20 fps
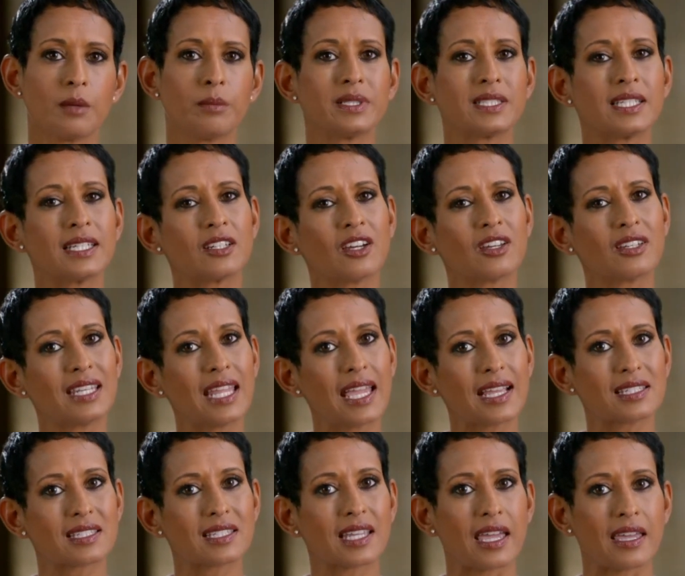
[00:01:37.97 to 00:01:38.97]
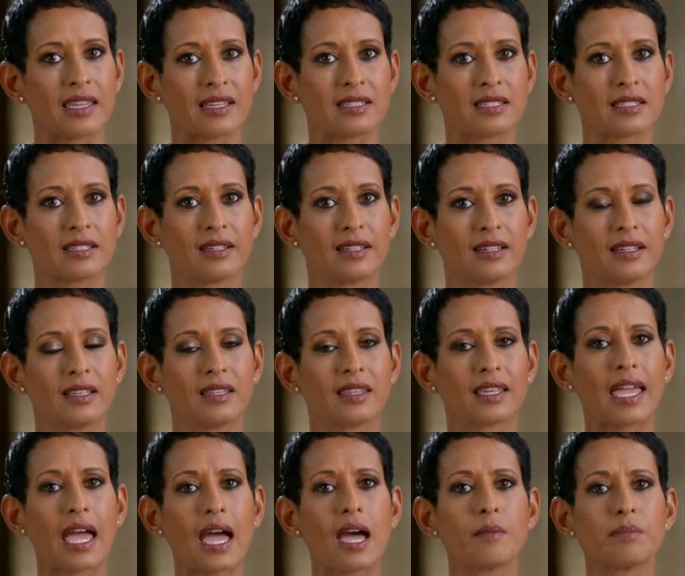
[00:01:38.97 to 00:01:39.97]
But in our next case, the
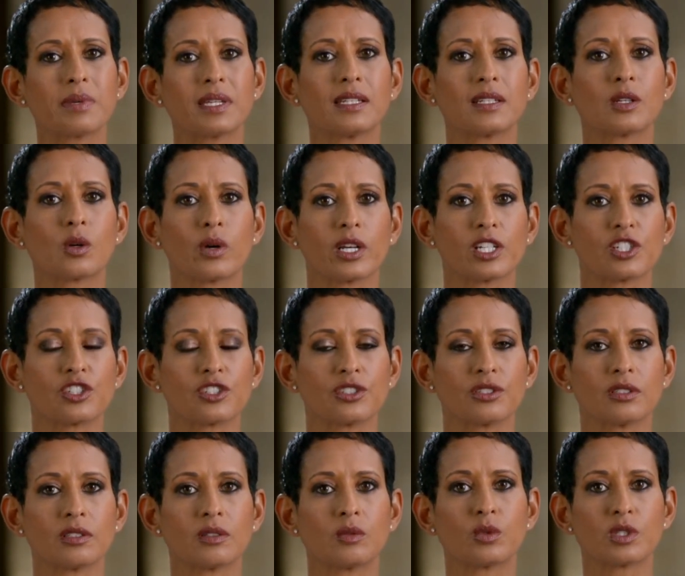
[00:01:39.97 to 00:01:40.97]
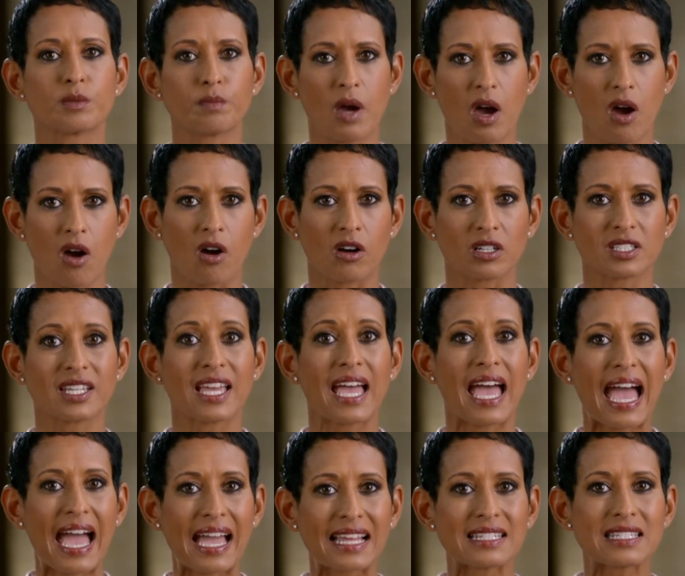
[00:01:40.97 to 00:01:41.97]
cab in question was parked
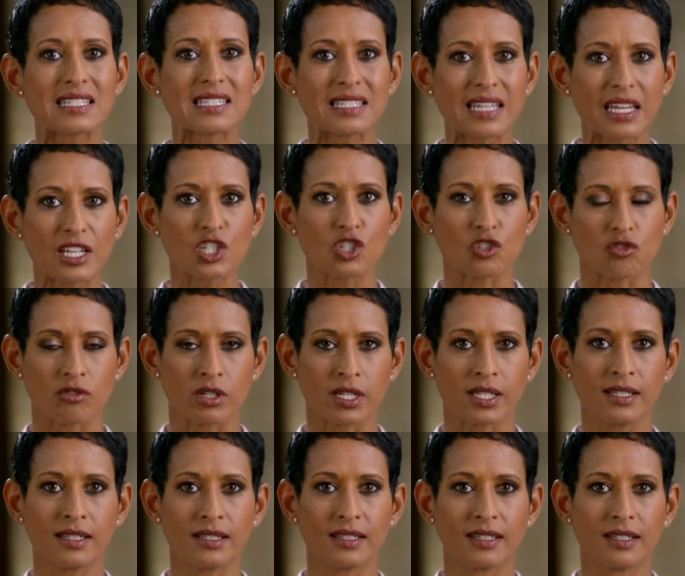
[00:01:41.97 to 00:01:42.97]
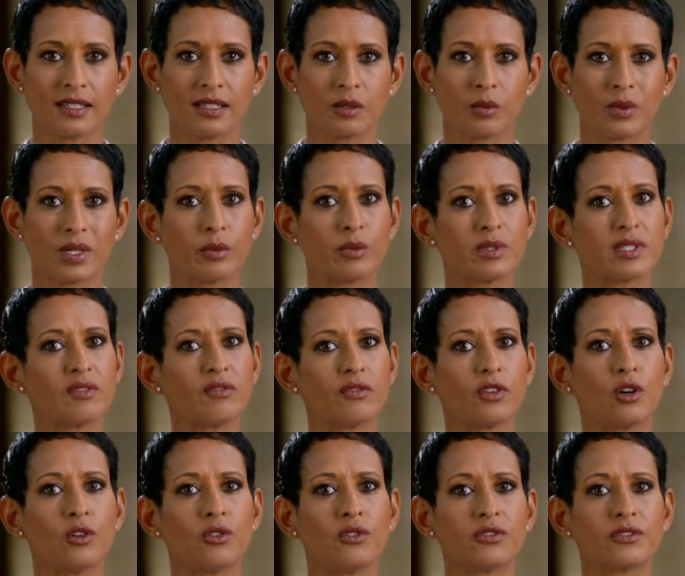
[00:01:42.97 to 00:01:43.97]
and stationary when it was
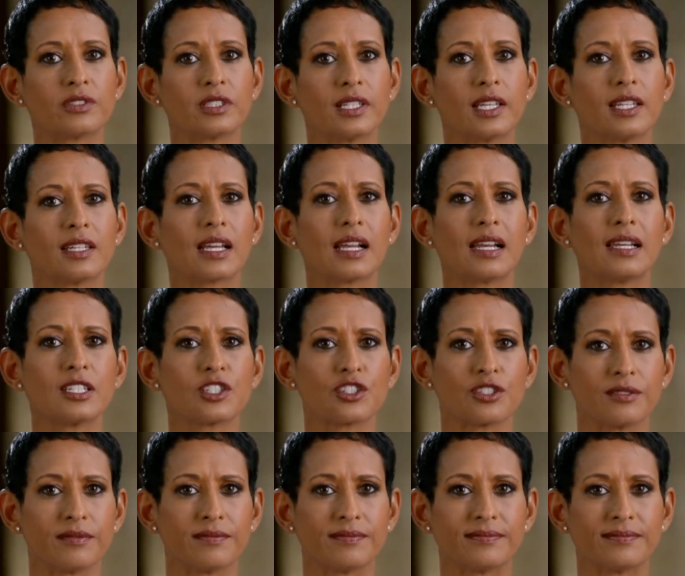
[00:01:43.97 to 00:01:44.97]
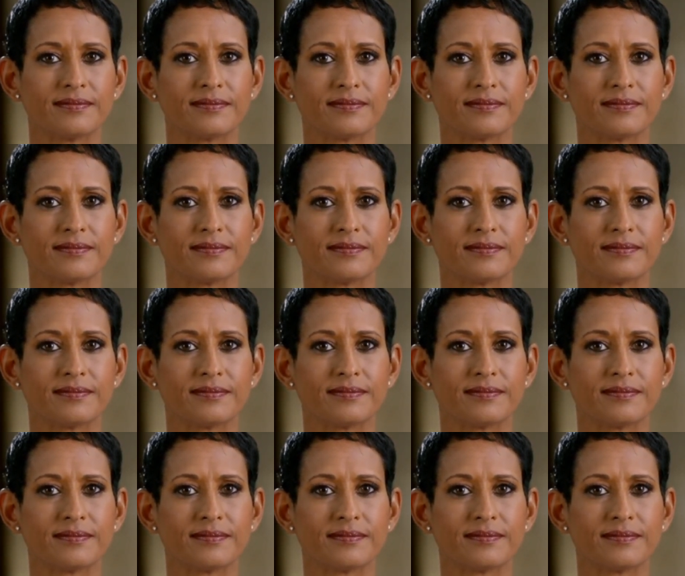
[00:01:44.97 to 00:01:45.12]
involved in a collision.